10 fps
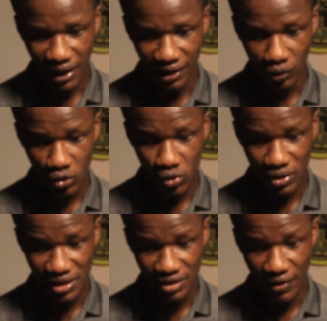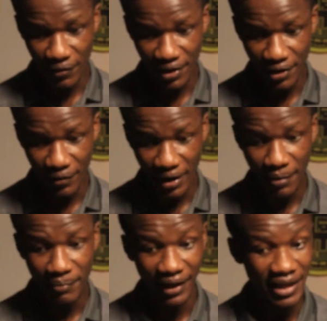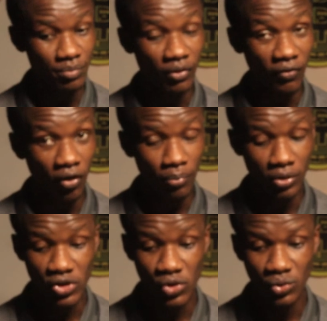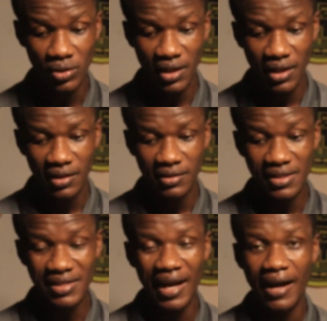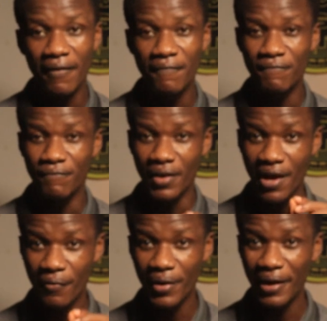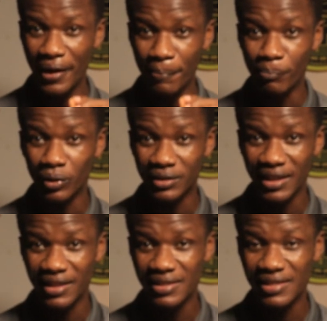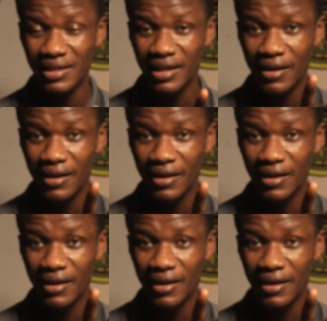and also this very area, market move upward. So these are very important